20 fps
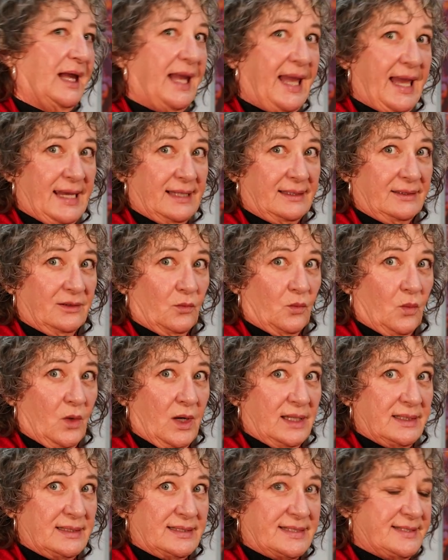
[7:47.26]
And it
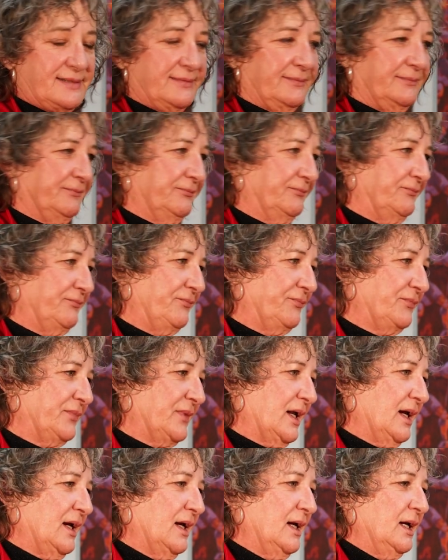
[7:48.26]
was.
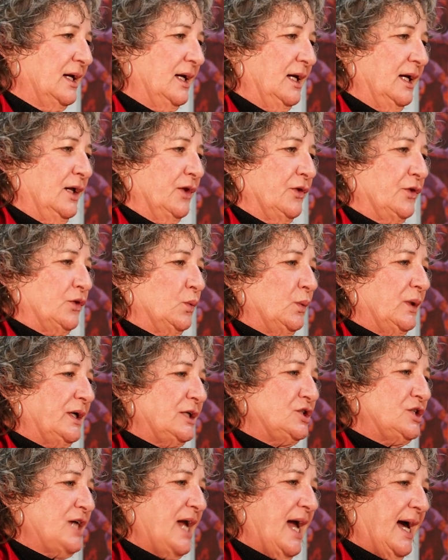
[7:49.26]
The
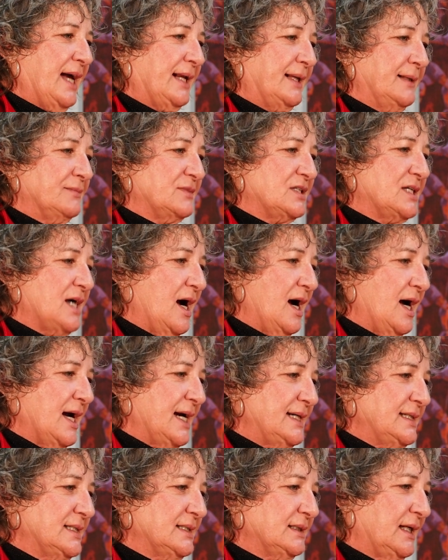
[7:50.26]
witch had him
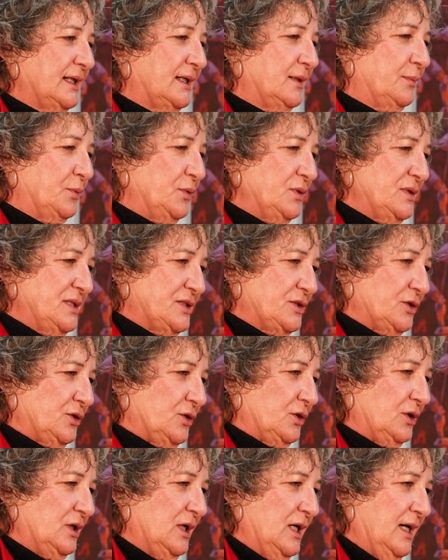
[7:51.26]
tied like a
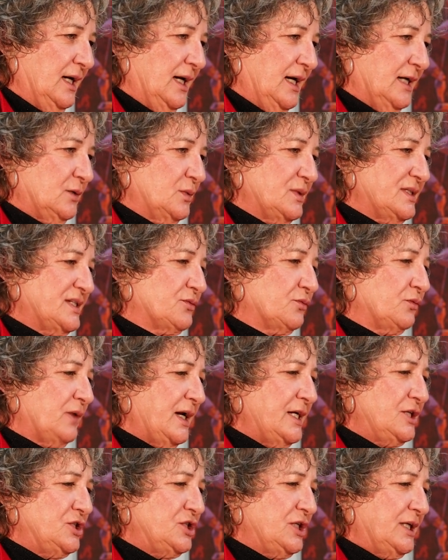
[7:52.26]
prisoner and was
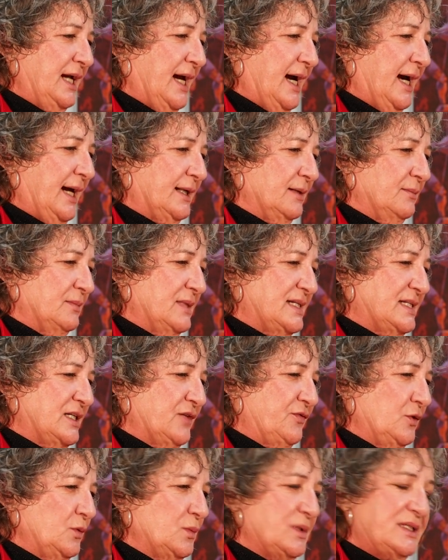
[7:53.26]
raging at him as
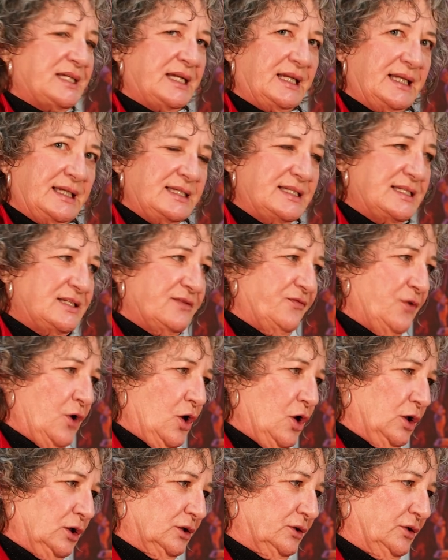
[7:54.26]
if it was his
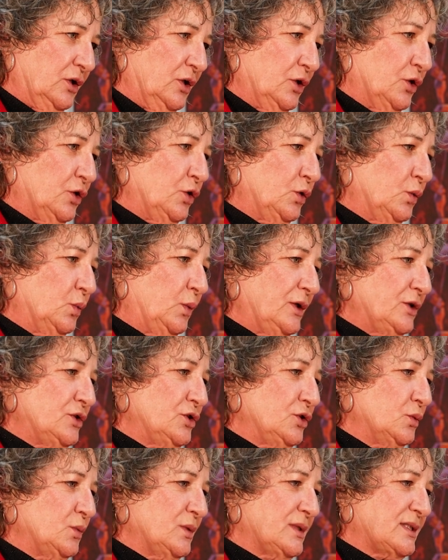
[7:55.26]
fault her
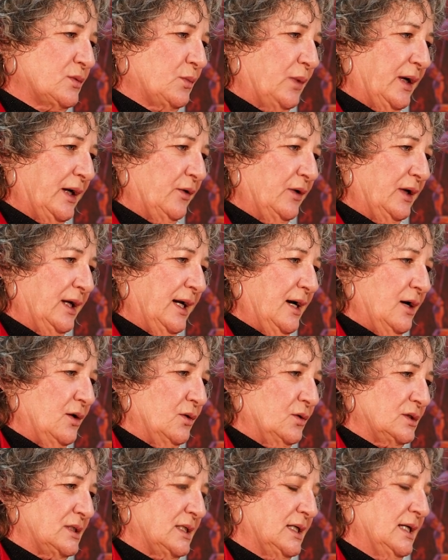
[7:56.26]
winter was wearing
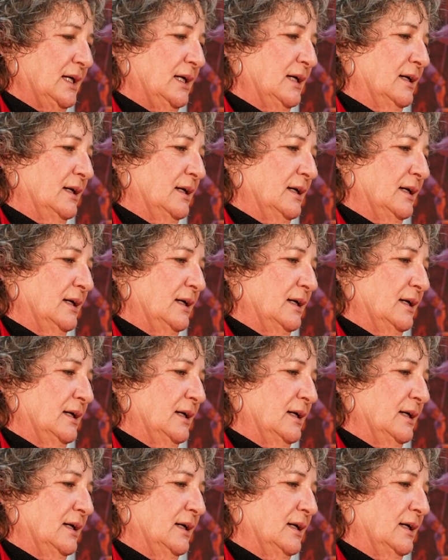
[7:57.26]
out.